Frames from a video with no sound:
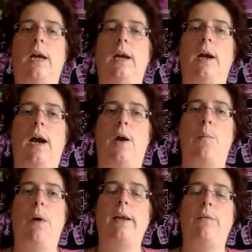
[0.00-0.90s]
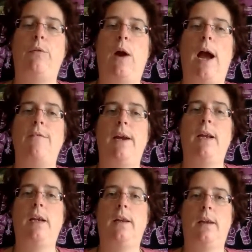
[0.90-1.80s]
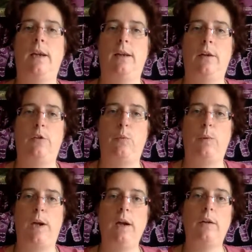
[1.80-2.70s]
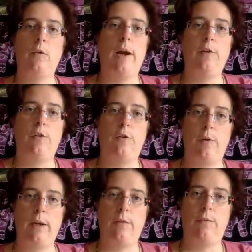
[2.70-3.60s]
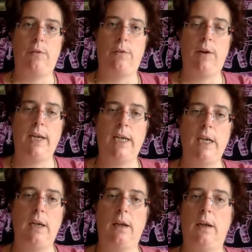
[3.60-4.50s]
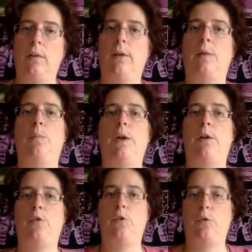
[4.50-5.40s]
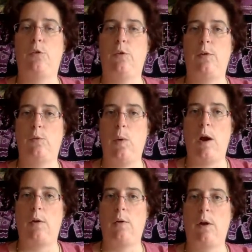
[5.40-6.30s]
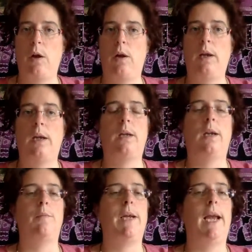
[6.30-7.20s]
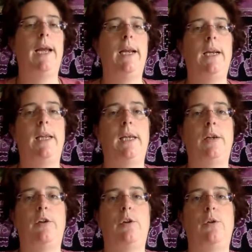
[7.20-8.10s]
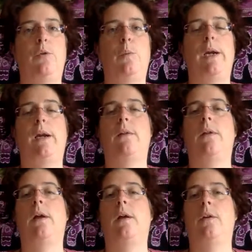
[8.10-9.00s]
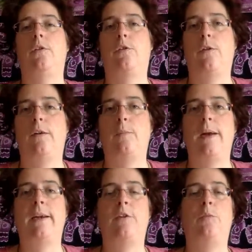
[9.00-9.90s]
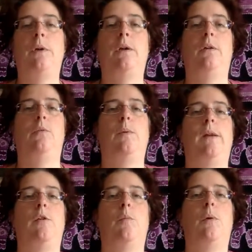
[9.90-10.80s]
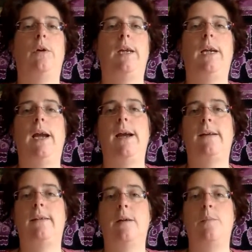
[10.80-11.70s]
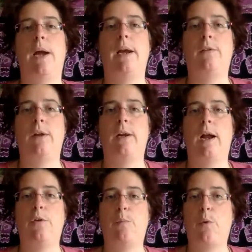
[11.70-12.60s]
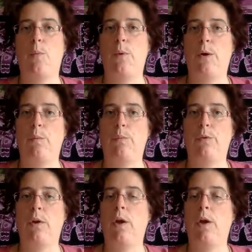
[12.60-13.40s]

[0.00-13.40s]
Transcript: But if you have any other intent you would like to add to it for the Reiki, then please do so as well. It can be anything to do with stress management, with your body aches and pains and health problems,